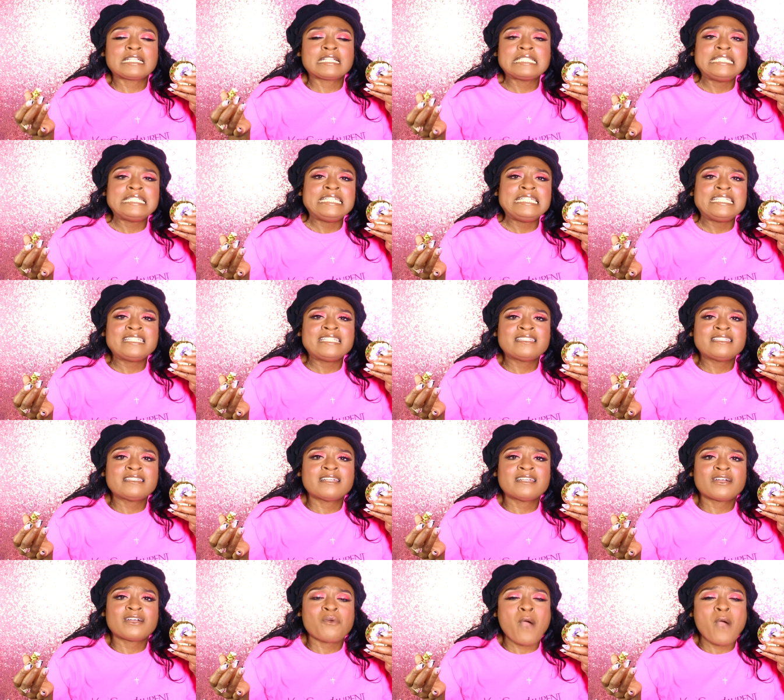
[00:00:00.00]

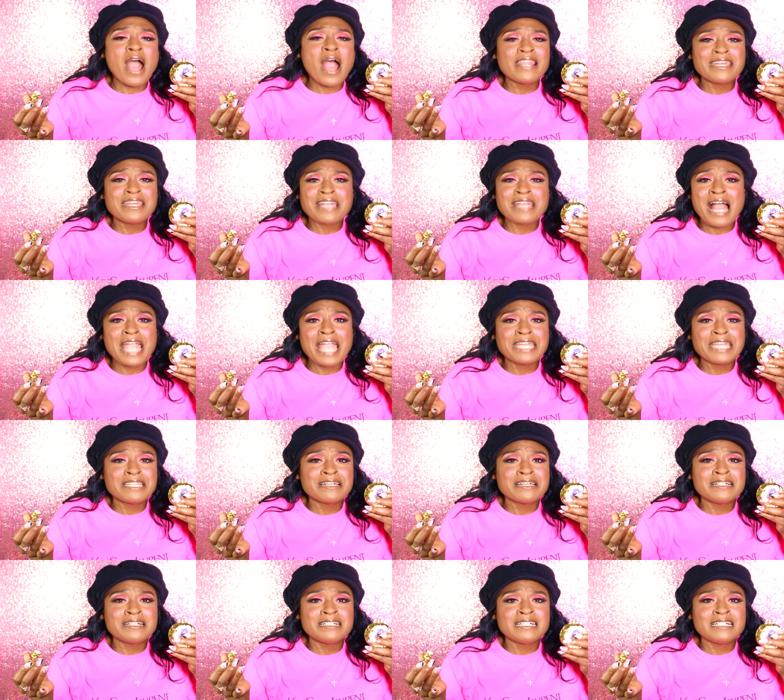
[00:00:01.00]
clean, aquatic
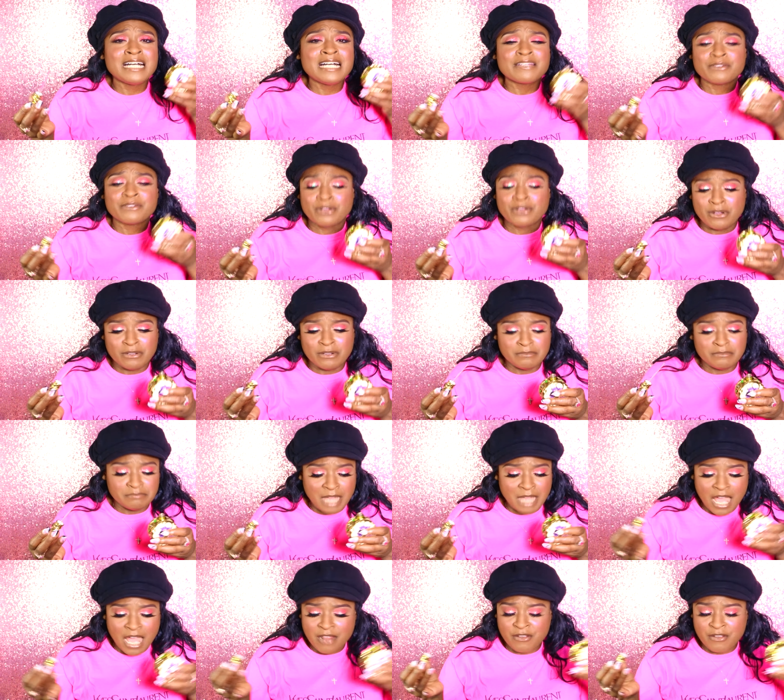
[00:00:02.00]
kinda. I don't know.
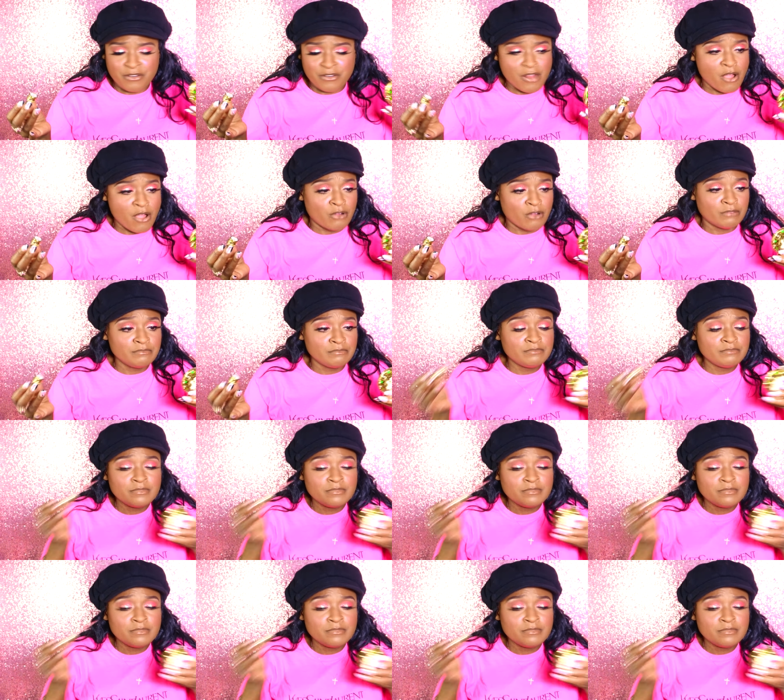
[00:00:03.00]
I don't know.